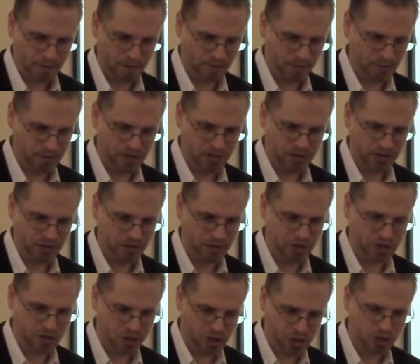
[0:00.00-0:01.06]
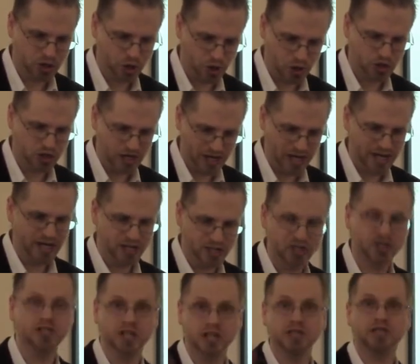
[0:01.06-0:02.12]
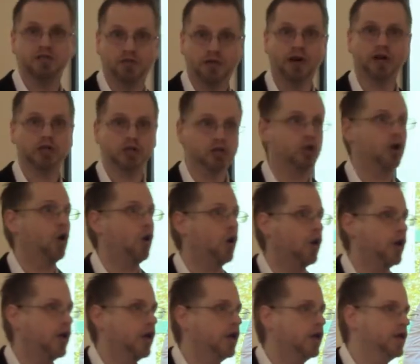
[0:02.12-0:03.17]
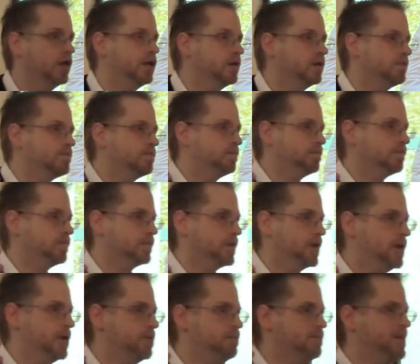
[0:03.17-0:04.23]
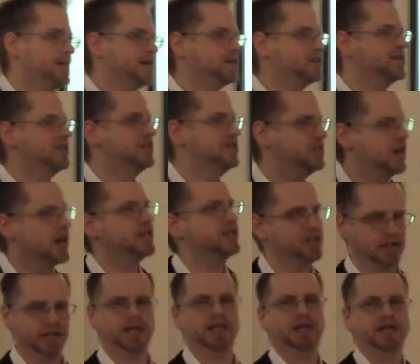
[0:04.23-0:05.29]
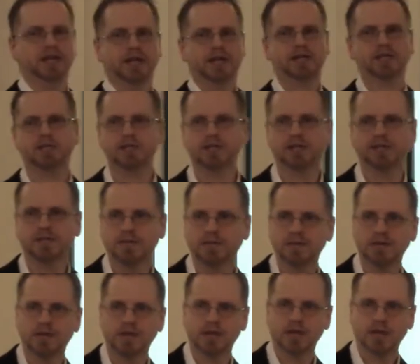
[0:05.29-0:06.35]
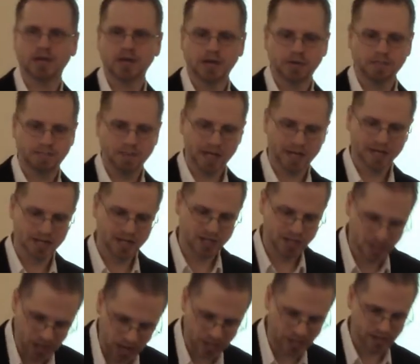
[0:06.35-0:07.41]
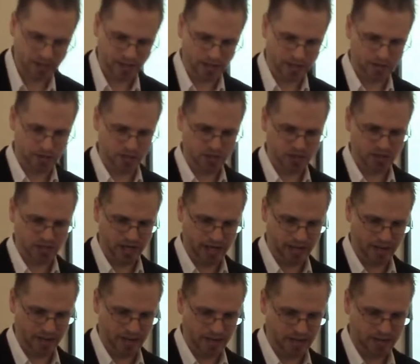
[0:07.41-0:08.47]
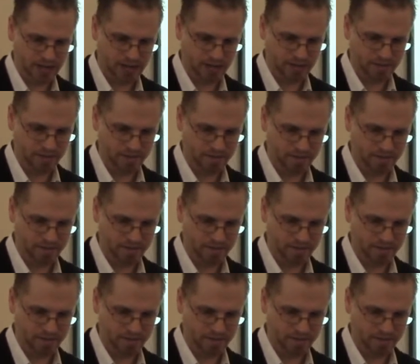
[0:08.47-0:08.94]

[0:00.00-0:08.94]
Folks, the, the, the church is dysfunctional because it doesn't get this because it doesn't understand this.